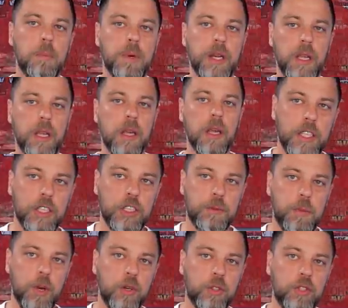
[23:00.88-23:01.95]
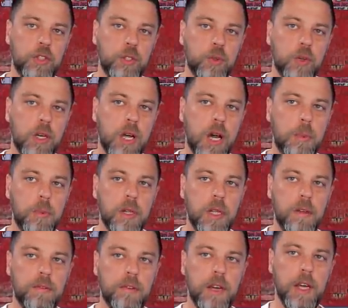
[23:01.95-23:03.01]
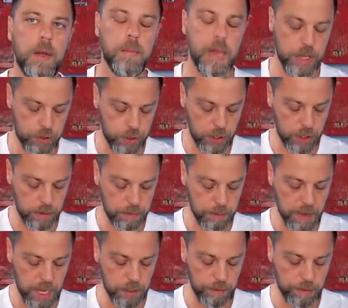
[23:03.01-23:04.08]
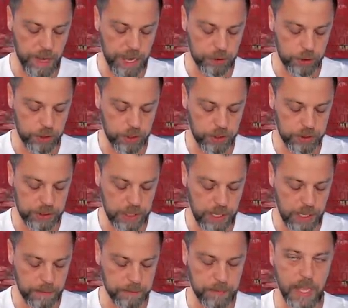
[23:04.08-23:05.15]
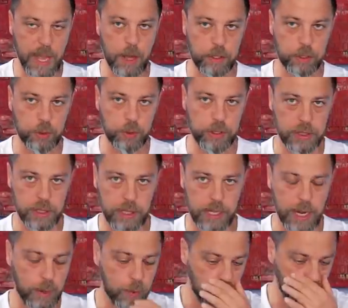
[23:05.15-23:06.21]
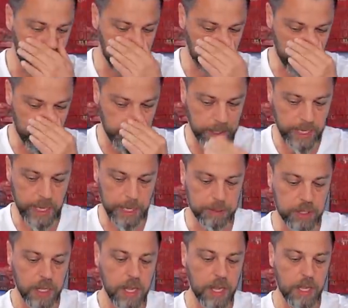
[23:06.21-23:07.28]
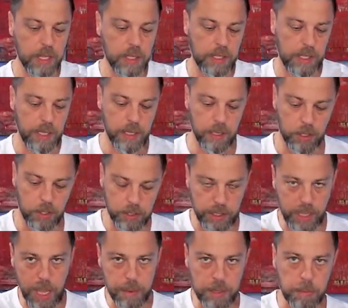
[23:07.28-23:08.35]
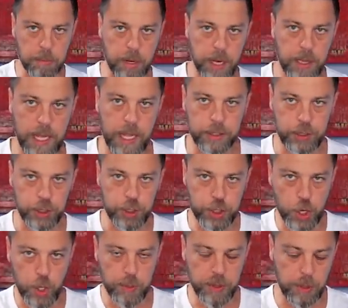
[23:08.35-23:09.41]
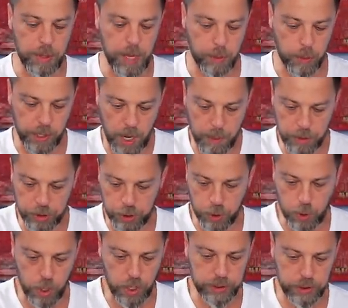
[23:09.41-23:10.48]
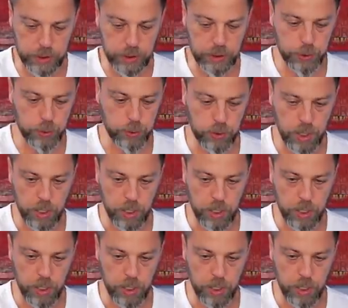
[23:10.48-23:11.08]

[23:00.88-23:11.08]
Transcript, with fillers: company. He spoke to a couple of uh, major manufacturers uh, out in Switzerland. Again, I won't mention any names. He literally gave me the breakdowns. He showed me the paperwork, how much it costs to